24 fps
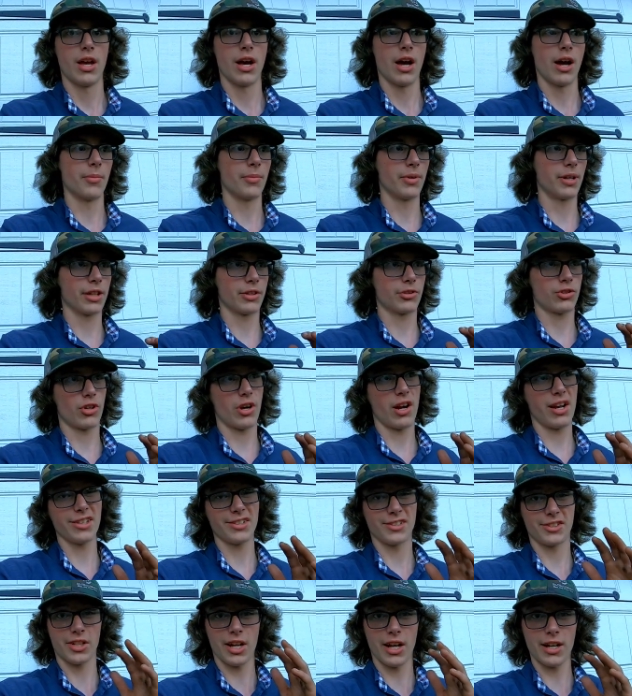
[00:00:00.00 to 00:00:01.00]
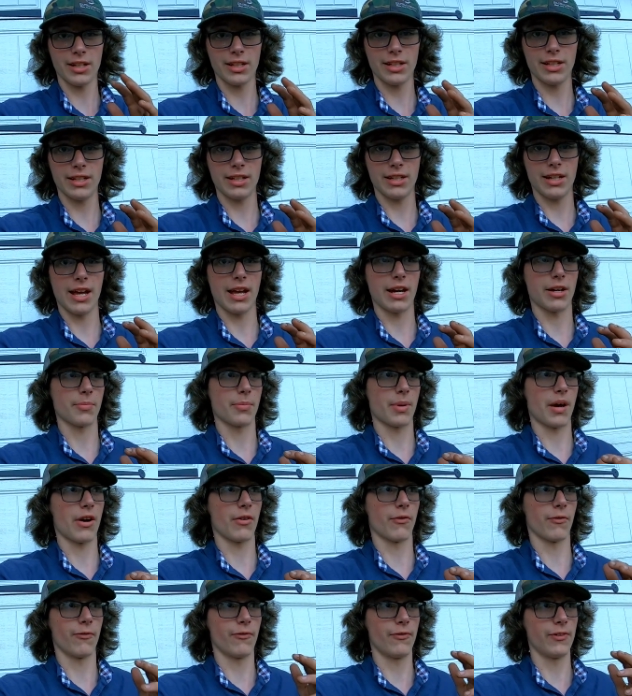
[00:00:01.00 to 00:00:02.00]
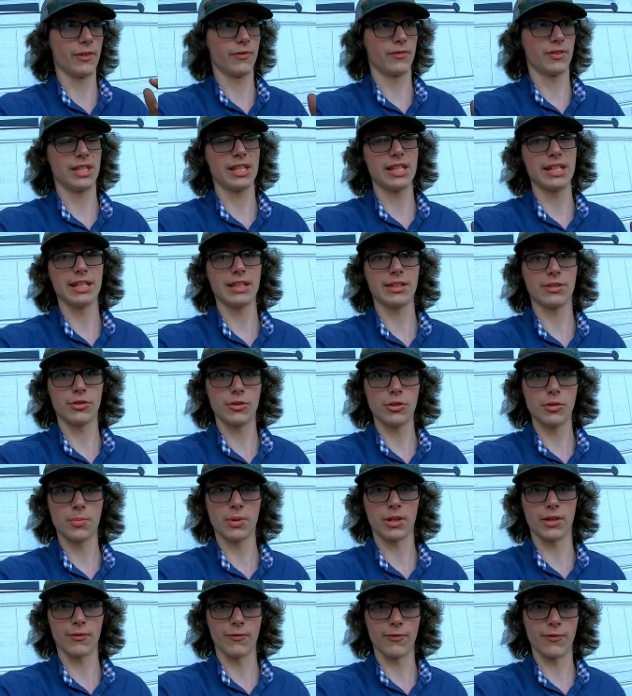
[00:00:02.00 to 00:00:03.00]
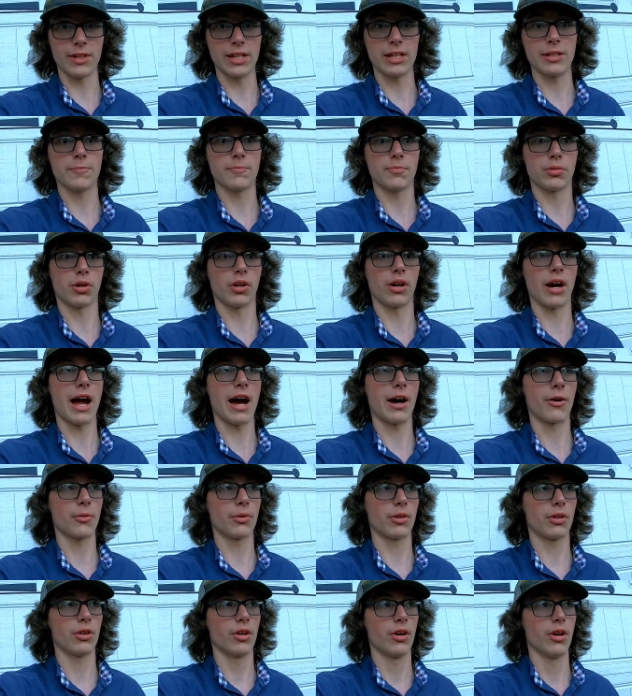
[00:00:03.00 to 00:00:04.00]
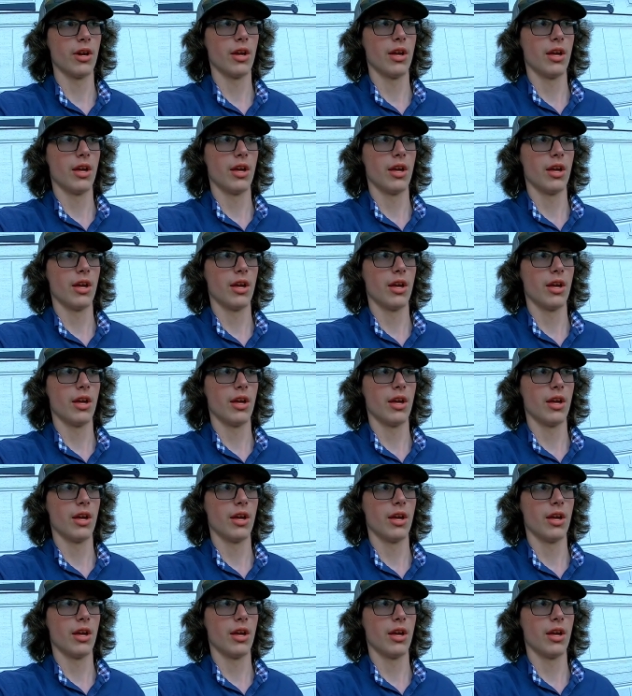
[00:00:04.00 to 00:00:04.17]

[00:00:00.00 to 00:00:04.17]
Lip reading: I'm going to try setting it at about 15 cubic feet per hour.